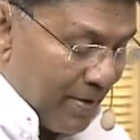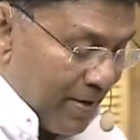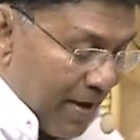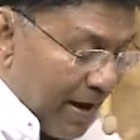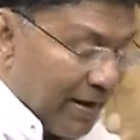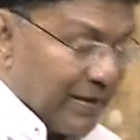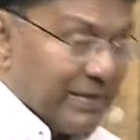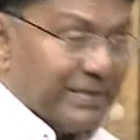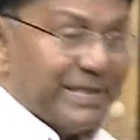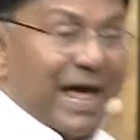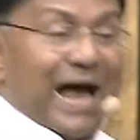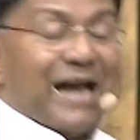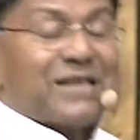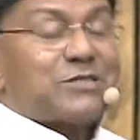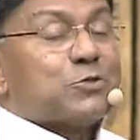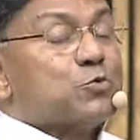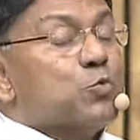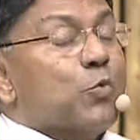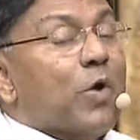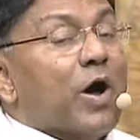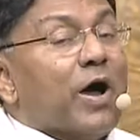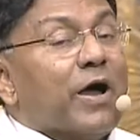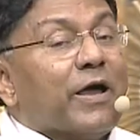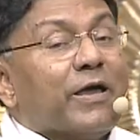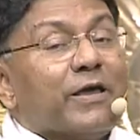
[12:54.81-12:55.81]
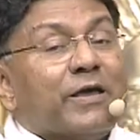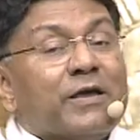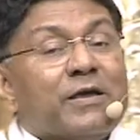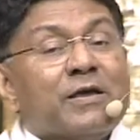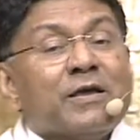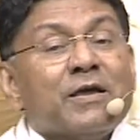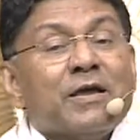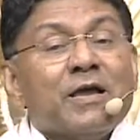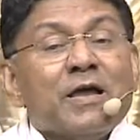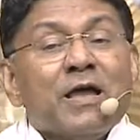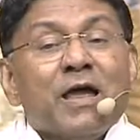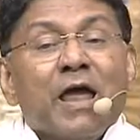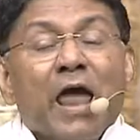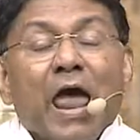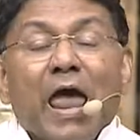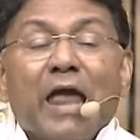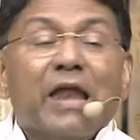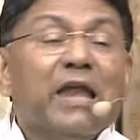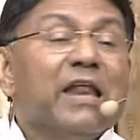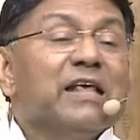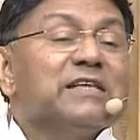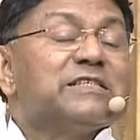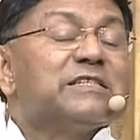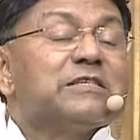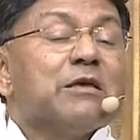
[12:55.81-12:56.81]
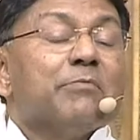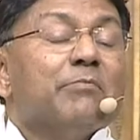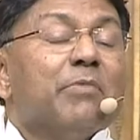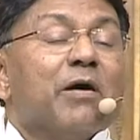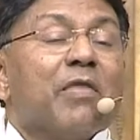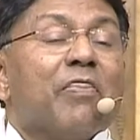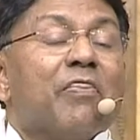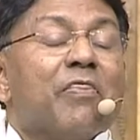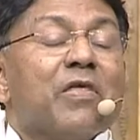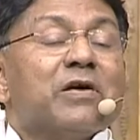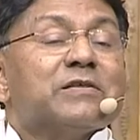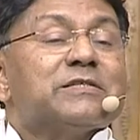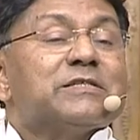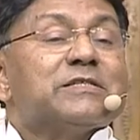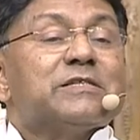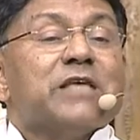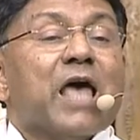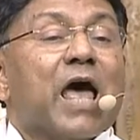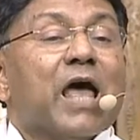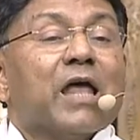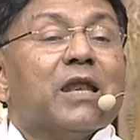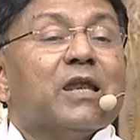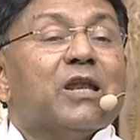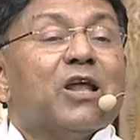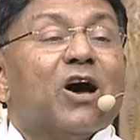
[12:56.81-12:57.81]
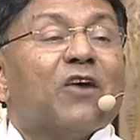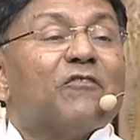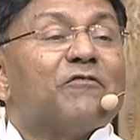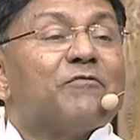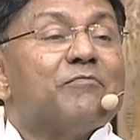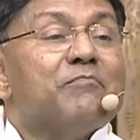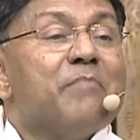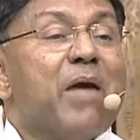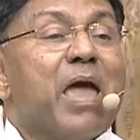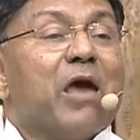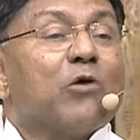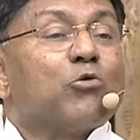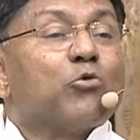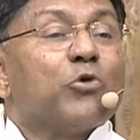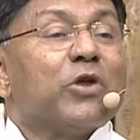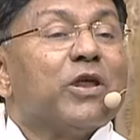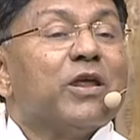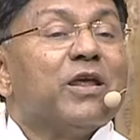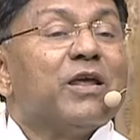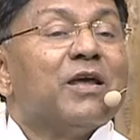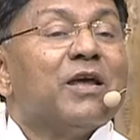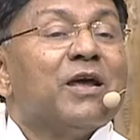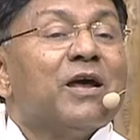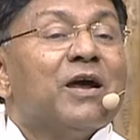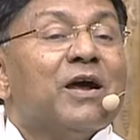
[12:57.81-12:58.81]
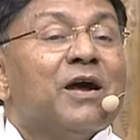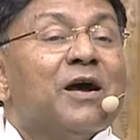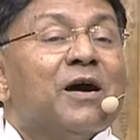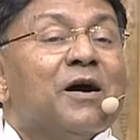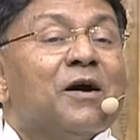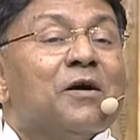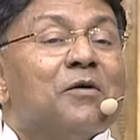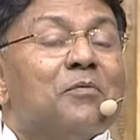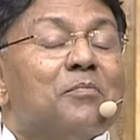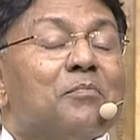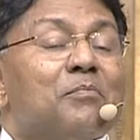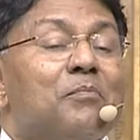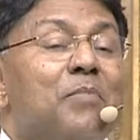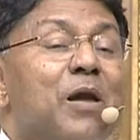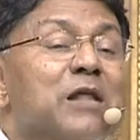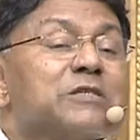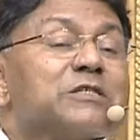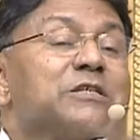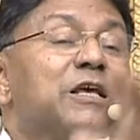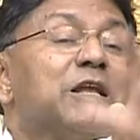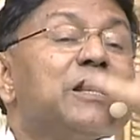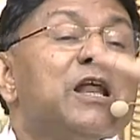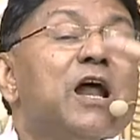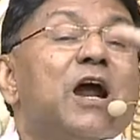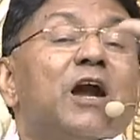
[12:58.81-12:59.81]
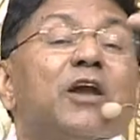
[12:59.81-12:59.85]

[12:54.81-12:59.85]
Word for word: And that's why Elizabeth said of Mary, "Blessed are